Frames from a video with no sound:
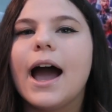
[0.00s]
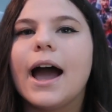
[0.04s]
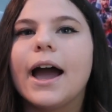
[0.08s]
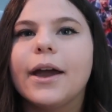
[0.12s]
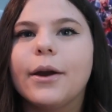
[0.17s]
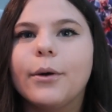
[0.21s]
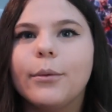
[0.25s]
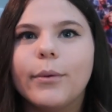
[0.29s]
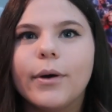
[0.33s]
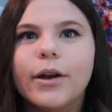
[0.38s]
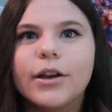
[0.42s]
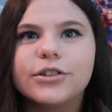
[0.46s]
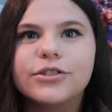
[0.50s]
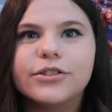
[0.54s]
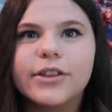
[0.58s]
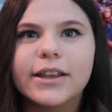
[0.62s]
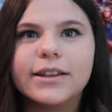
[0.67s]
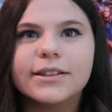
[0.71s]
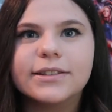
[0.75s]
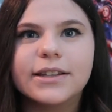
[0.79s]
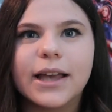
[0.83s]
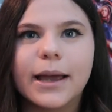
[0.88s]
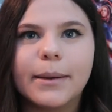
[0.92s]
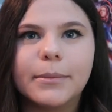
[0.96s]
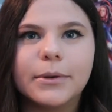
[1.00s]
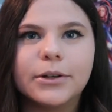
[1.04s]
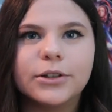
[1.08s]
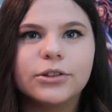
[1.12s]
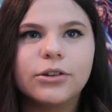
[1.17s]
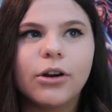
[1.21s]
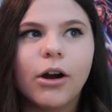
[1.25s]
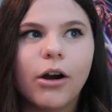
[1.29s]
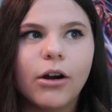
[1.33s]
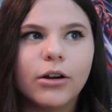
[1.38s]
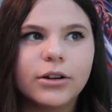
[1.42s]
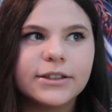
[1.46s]
I wish that Simon
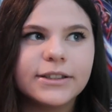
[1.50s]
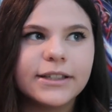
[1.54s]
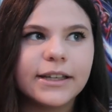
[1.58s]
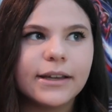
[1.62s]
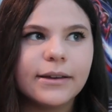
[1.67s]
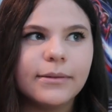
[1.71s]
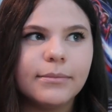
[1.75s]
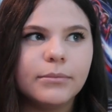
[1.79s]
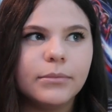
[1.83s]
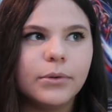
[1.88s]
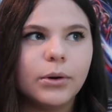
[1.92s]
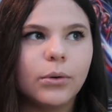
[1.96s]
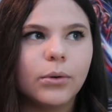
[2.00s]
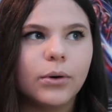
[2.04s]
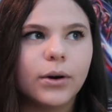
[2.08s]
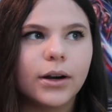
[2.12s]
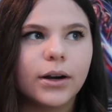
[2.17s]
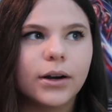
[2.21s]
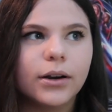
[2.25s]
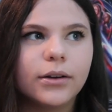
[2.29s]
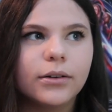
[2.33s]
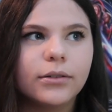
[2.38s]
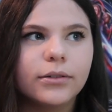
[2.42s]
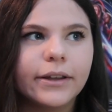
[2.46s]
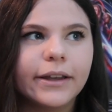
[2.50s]
talked to him more.